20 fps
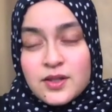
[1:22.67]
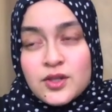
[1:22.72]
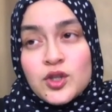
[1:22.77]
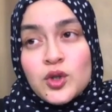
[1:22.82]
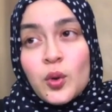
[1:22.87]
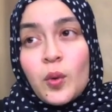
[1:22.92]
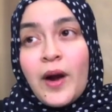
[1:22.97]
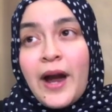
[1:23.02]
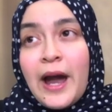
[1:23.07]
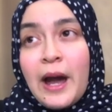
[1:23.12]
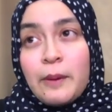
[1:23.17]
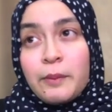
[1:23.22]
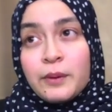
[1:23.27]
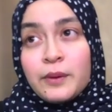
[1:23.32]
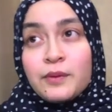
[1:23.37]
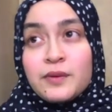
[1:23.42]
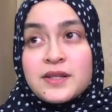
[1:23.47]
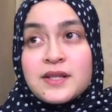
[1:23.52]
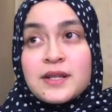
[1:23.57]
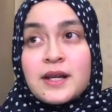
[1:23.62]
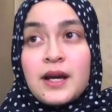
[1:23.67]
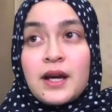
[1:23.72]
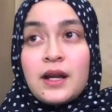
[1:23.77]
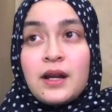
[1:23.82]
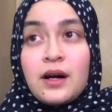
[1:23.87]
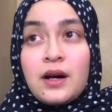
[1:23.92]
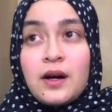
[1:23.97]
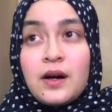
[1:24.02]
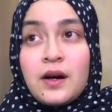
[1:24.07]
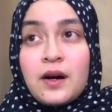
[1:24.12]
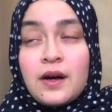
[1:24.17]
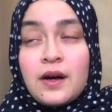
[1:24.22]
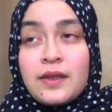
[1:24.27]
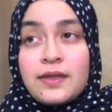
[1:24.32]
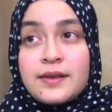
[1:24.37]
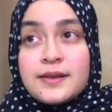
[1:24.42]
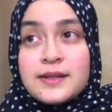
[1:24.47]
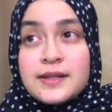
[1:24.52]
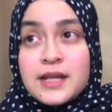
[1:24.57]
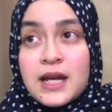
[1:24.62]
So what happened was that
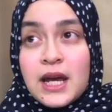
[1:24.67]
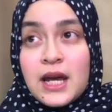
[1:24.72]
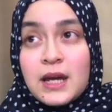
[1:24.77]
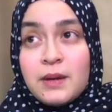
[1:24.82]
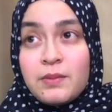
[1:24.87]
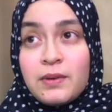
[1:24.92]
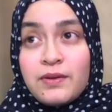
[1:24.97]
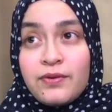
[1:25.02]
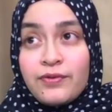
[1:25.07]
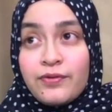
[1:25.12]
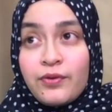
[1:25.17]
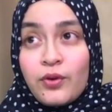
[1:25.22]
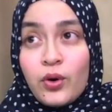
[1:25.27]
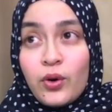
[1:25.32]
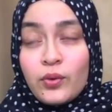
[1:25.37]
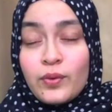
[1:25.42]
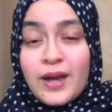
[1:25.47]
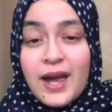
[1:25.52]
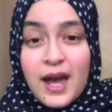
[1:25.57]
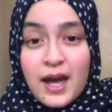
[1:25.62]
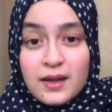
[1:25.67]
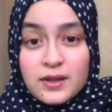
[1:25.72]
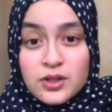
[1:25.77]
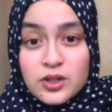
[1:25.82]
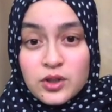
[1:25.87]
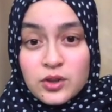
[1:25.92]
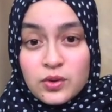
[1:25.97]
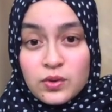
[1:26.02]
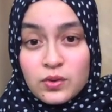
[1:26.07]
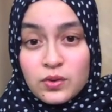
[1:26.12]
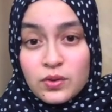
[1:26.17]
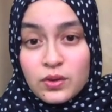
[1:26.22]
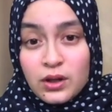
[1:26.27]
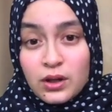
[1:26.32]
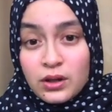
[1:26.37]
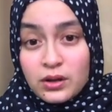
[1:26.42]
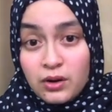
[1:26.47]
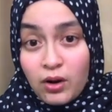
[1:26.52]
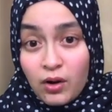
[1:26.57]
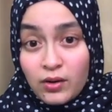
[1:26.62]
the day before we had to
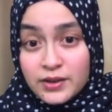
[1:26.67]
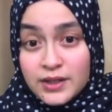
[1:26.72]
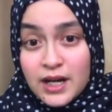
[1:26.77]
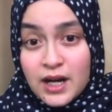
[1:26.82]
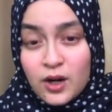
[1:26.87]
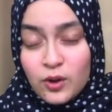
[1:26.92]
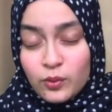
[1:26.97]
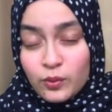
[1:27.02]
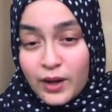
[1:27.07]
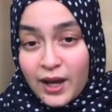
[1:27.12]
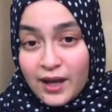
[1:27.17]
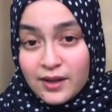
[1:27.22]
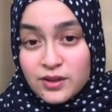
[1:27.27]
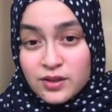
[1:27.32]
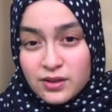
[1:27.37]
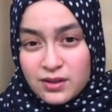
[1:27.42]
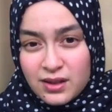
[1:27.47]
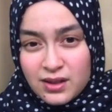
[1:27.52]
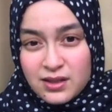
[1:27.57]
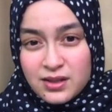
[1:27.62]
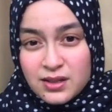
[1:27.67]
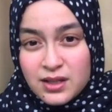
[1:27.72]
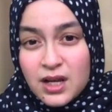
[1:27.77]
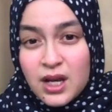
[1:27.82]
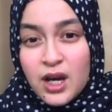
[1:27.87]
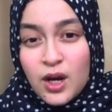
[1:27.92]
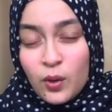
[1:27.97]
lock down, we had to this